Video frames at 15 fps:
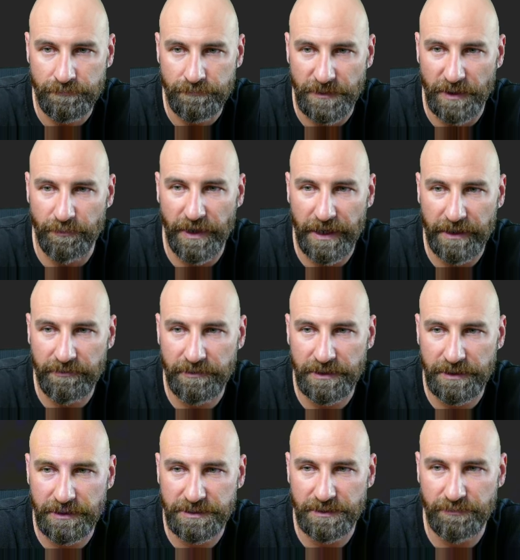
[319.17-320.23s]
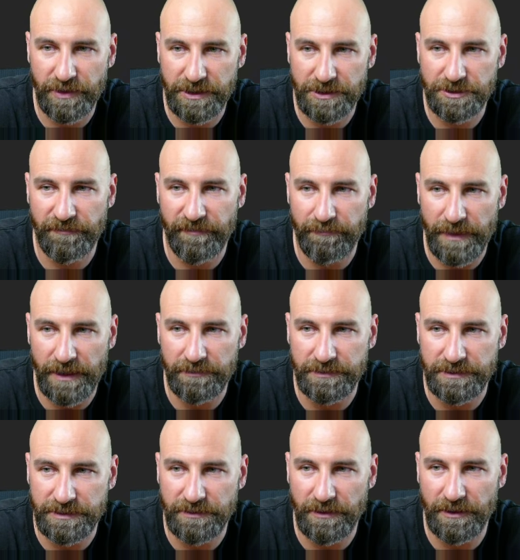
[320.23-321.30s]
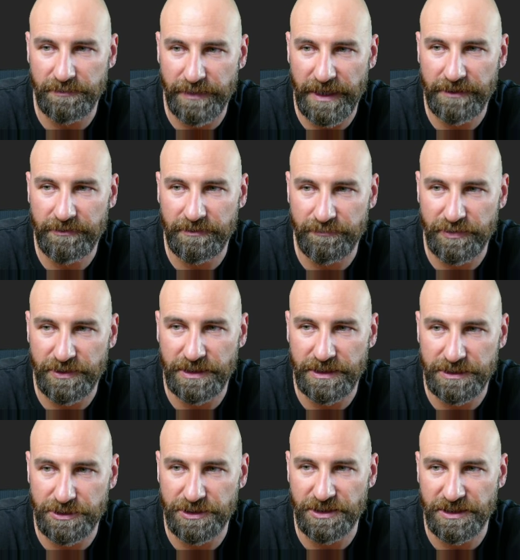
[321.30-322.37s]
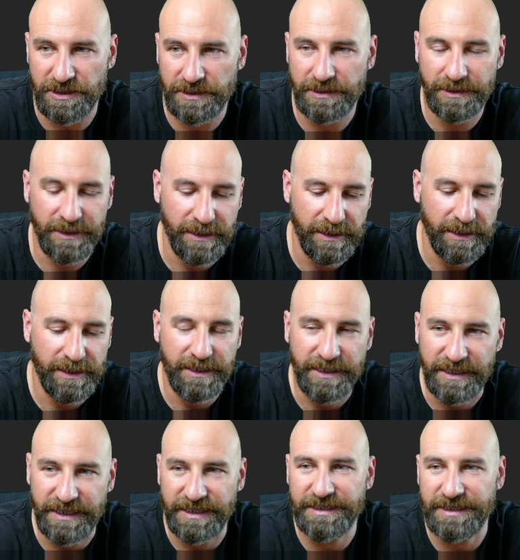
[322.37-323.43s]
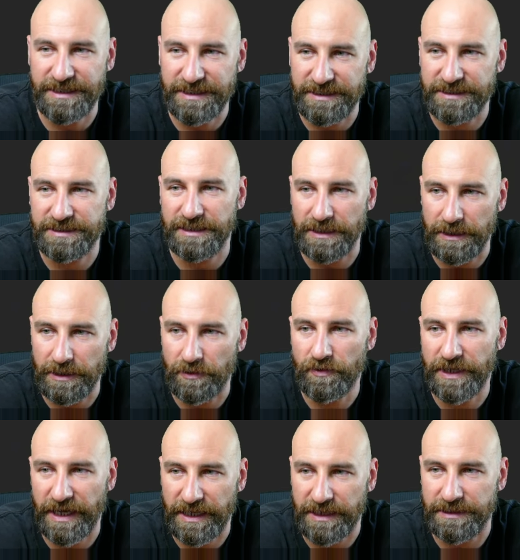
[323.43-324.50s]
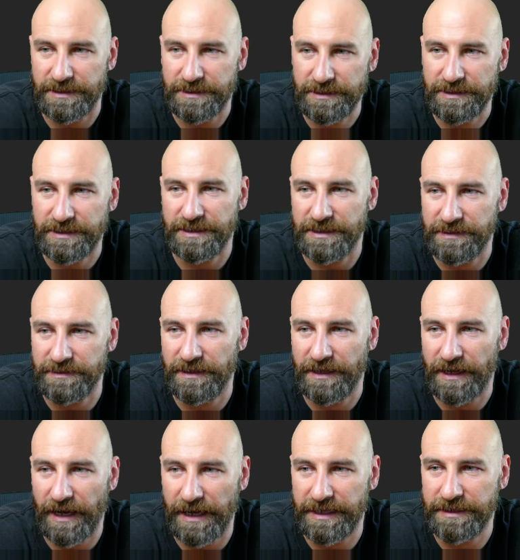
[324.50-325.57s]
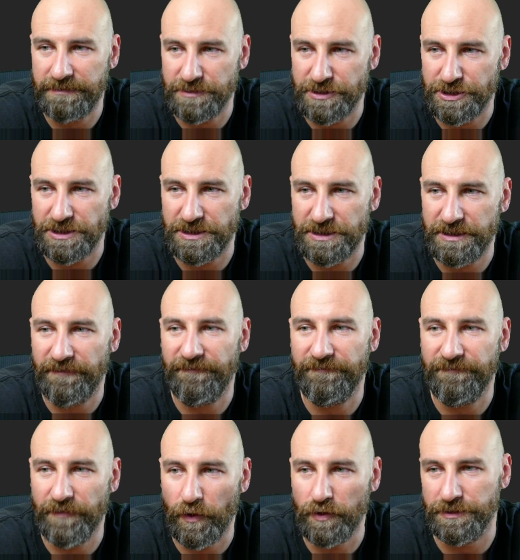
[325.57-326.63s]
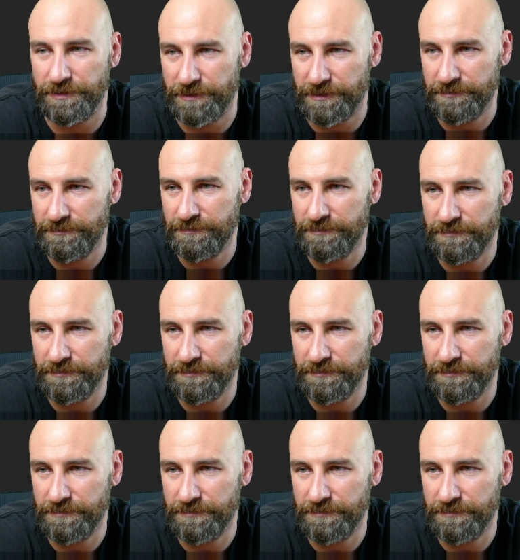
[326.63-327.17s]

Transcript: The background layer is a picture of a mountain. It's called background PNG. It is located in the IMG folder.